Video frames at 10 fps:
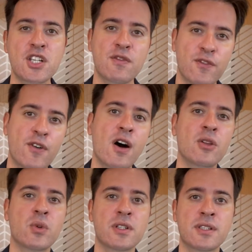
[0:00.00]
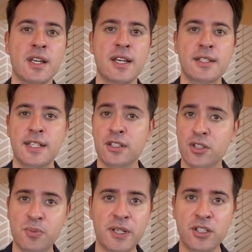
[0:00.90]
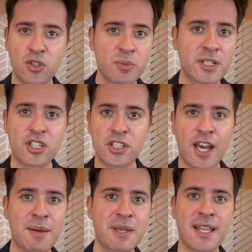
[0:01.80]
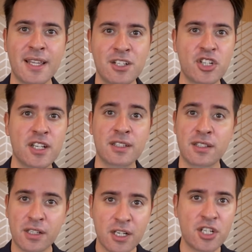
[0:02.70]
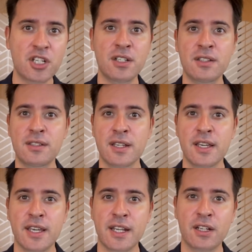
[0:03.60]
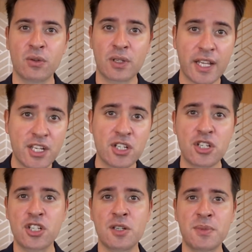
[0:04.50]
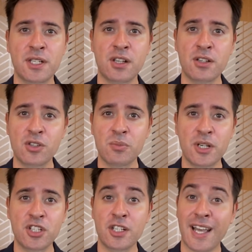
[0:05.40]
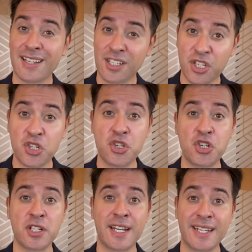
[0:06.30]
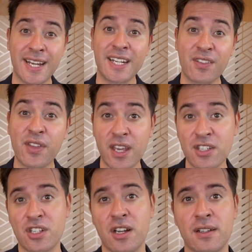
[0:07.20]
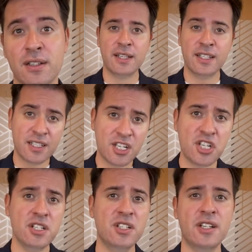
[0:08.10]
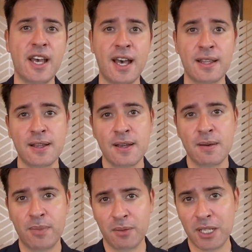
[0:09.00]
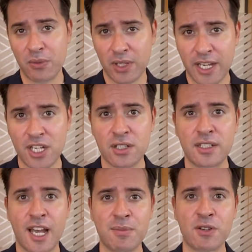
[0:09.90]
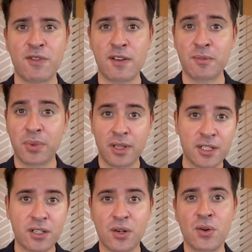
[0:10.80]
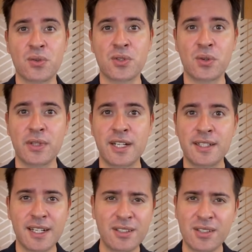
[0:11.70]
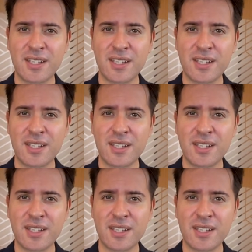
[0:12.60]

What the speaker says: followers tend to spend too much time and energy in discussions, relationships, and not so much in execution in getting things done. In addition to that, public relation types are very political, so they tend to say